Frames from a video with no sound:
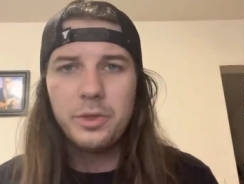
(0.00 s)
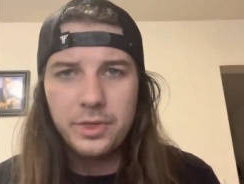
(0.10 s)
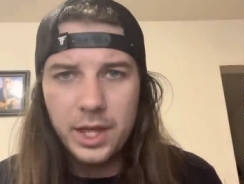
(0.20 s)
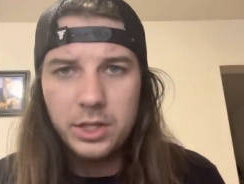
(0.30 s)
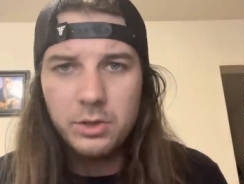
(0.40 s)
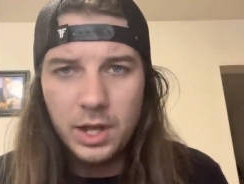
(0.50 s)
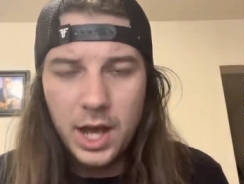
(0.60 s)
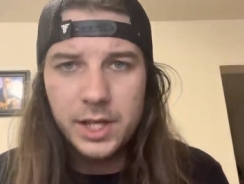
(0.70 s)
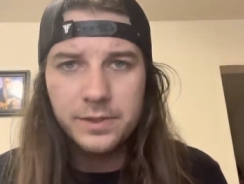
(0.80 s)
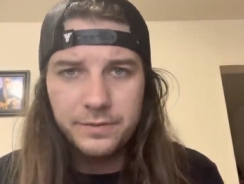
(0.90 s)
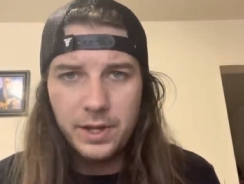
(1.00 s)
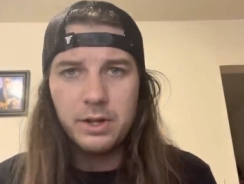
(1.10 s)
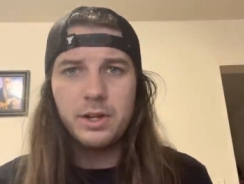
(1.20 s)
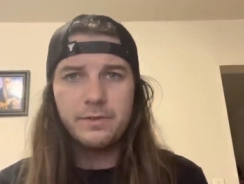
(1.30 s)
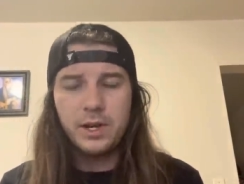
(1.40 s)
Thank you guys
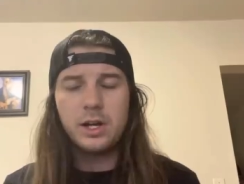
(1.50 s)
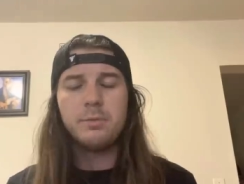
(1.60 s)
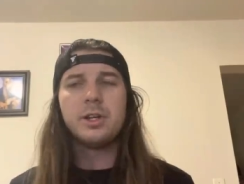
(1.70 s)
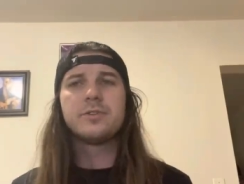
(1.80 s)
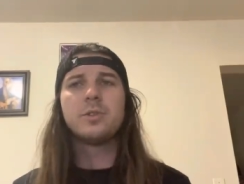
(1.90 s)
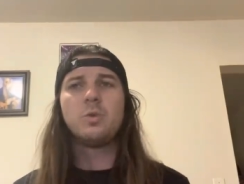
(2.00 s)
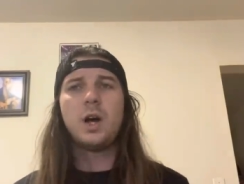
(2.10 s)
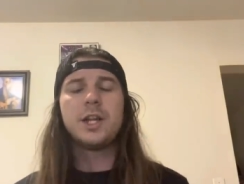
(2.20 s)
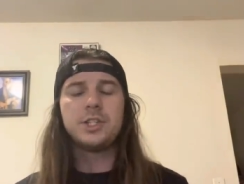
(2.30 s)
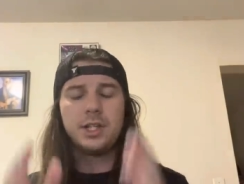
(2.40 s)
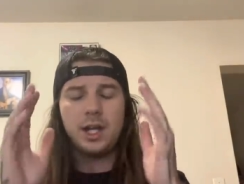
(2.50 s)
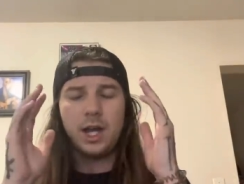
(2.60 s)
very, very much for watching.